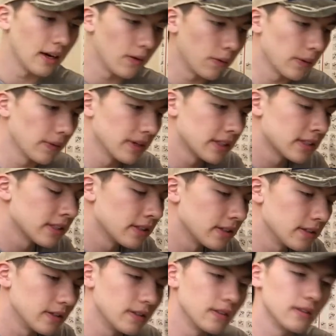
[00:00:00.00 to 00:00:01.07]
we went
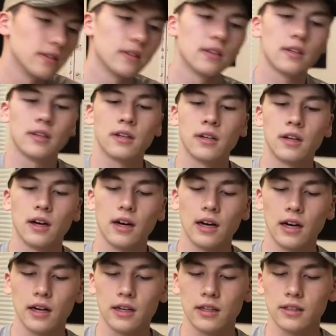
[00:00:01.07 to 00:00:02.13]
to
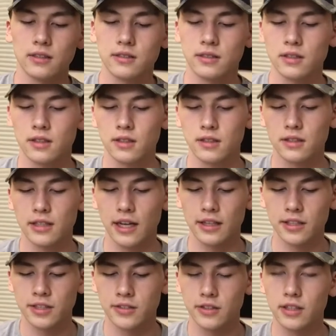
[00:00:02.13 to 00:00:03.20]
uh, down
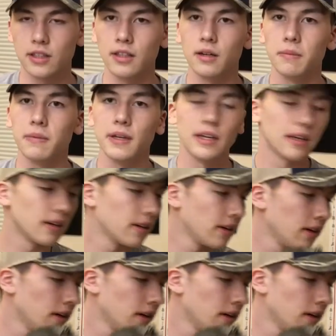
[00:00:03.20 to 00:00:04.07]
the street a little bit